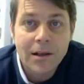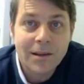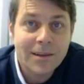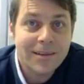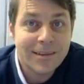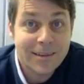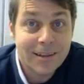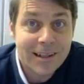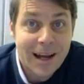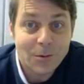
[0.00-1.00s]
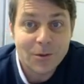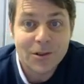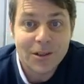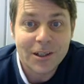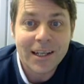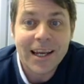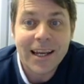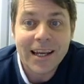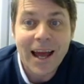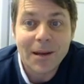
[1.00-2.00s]
Now this is the counter
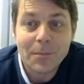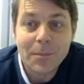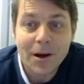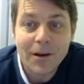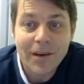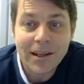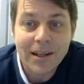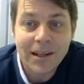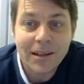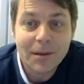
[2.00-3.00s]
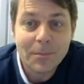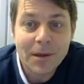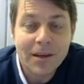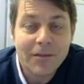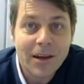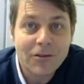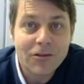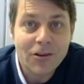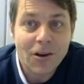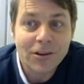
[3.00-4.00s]
circuit again, but I've added a bit of
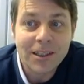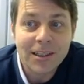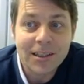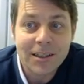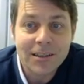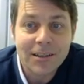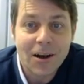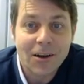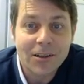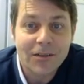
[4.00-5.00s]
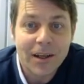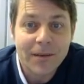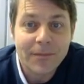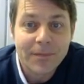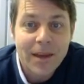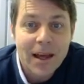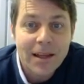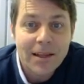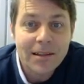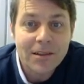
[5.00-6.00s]
extra logic to the start of it.
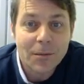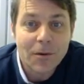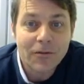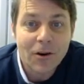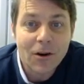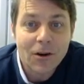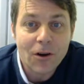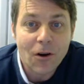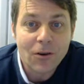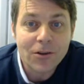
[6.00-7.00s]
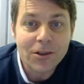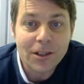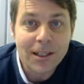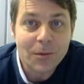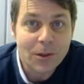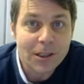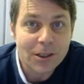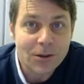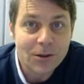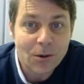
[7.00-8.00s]
This time I've got a clock circuit which
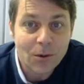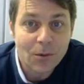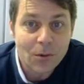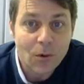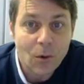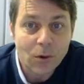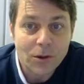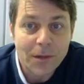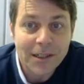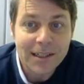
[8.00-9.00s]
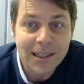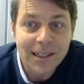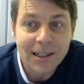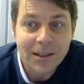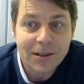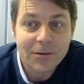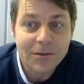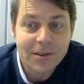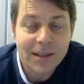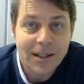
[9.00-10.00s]
is automatically
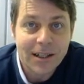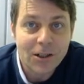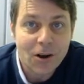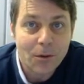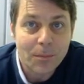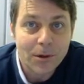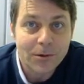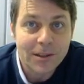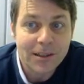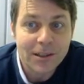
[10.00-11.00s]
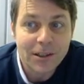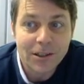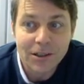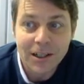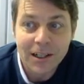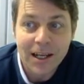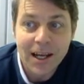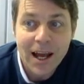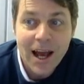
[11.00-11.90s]
sending clock pulses to the circuit